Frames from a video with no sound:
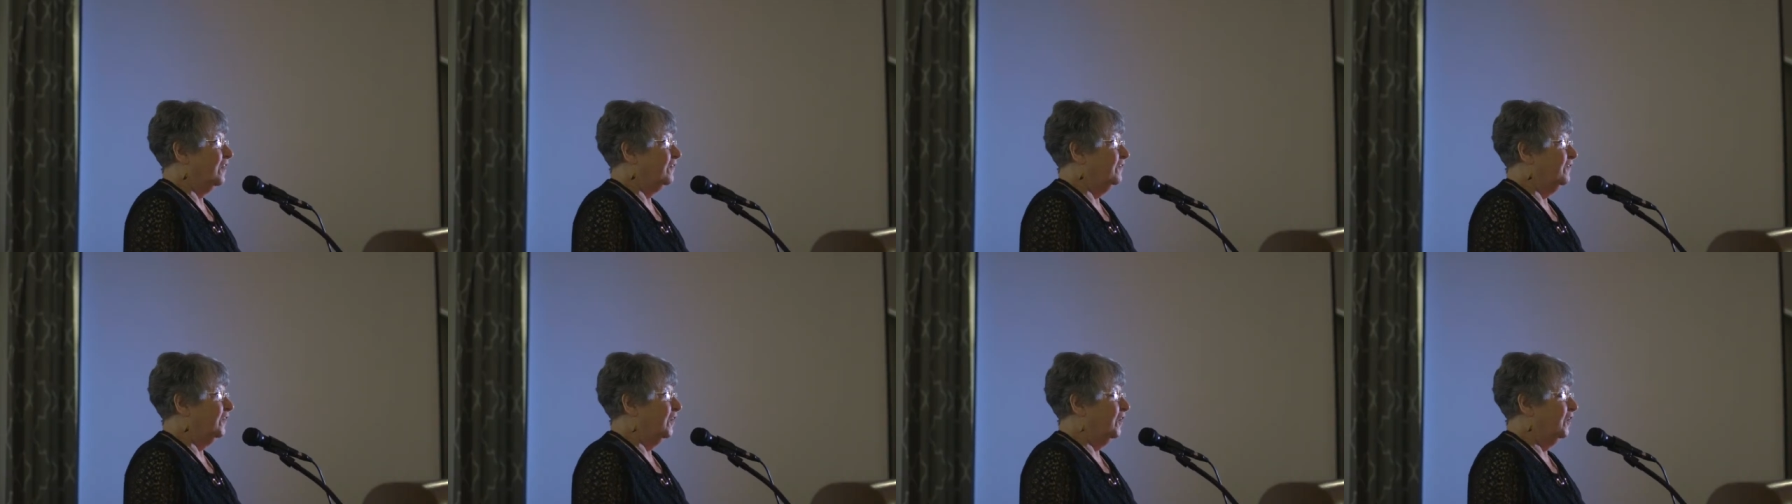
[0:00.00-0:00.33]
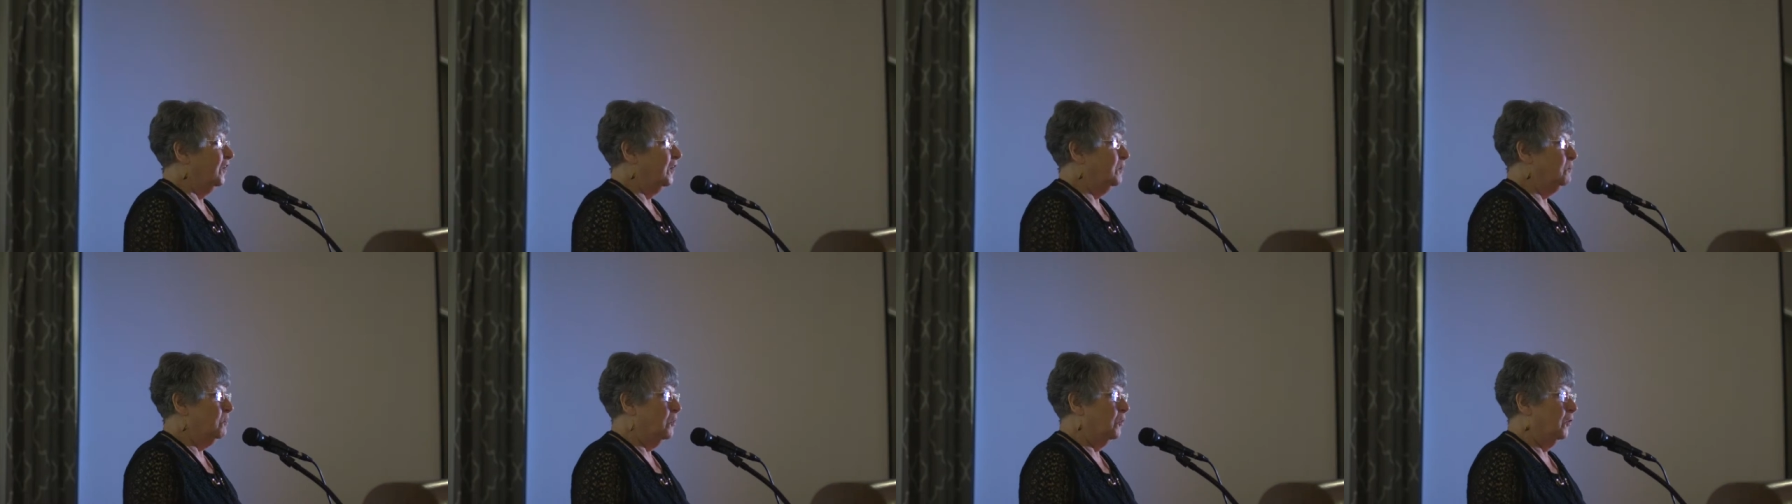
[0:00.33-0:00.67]
a
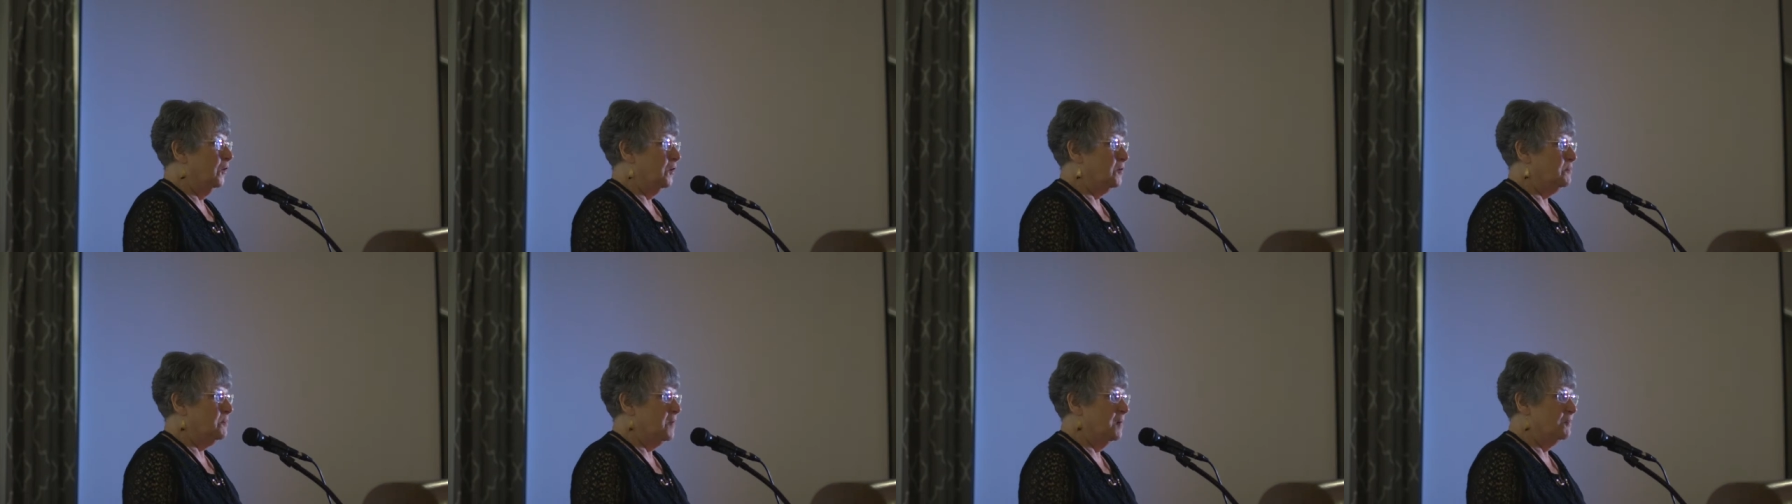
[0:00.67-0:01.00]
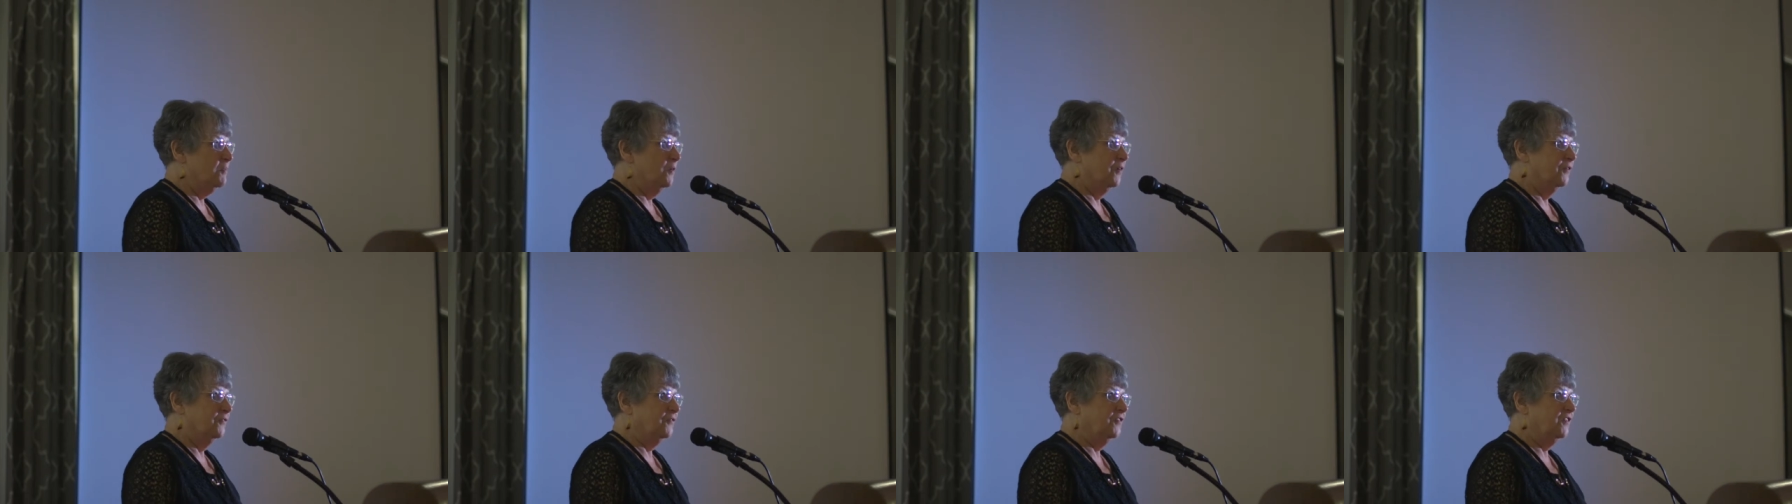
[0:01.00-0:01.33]
very important
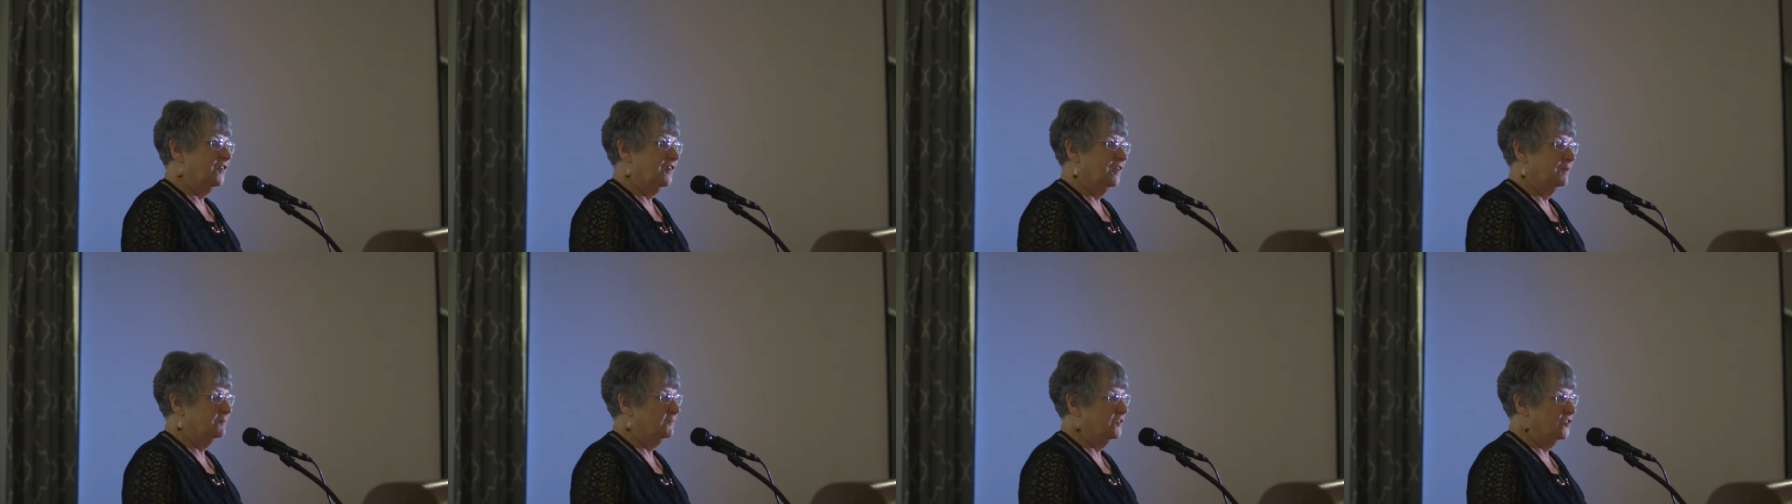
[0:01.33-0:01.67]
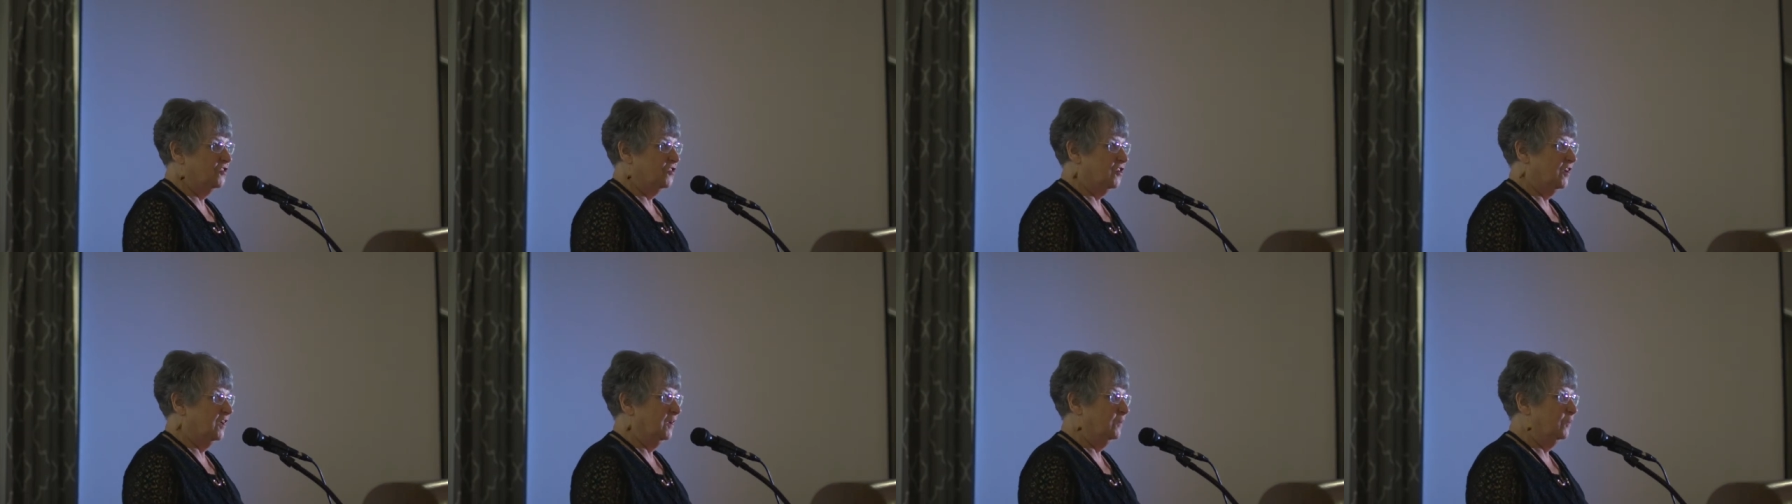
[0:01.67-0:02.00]
member of Team
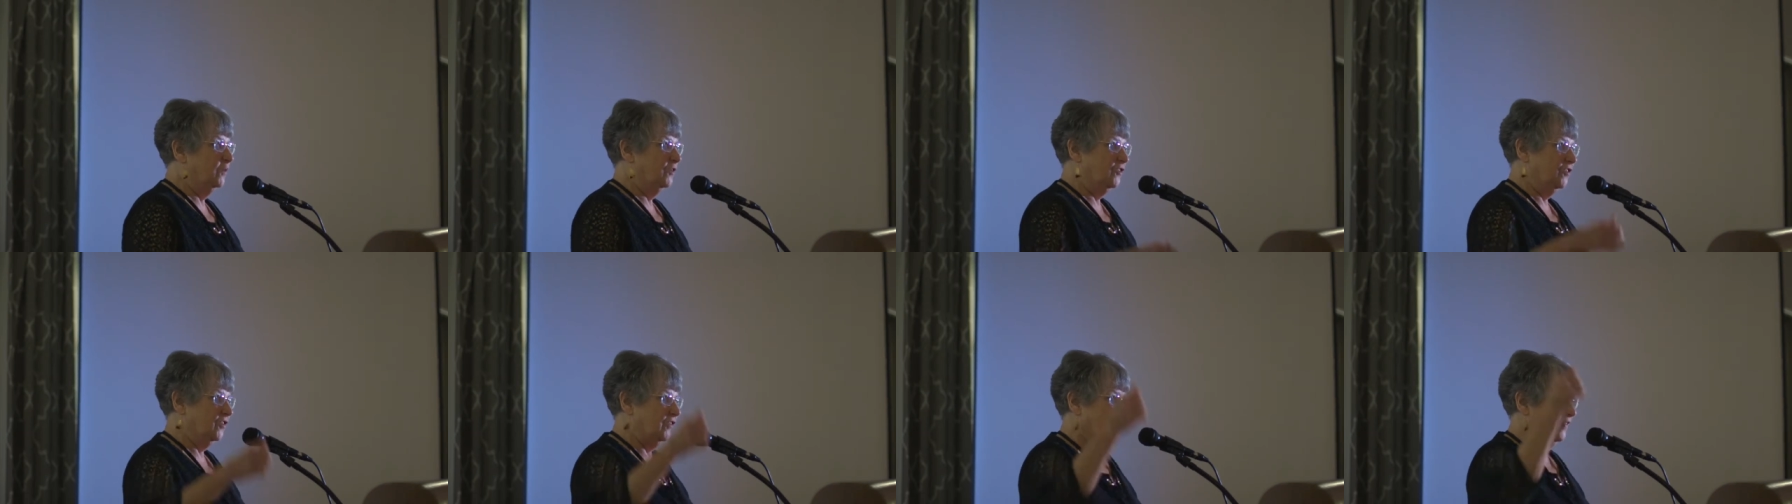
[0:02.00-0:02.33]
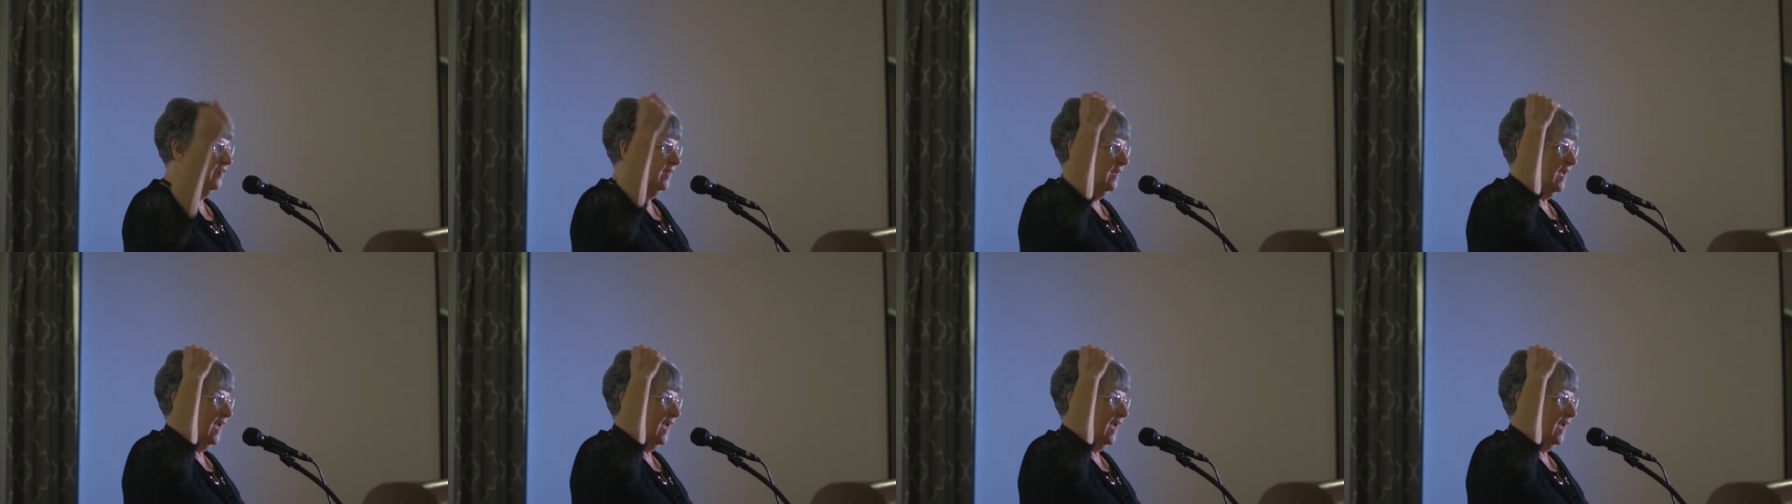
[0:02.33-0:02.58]
G, which is the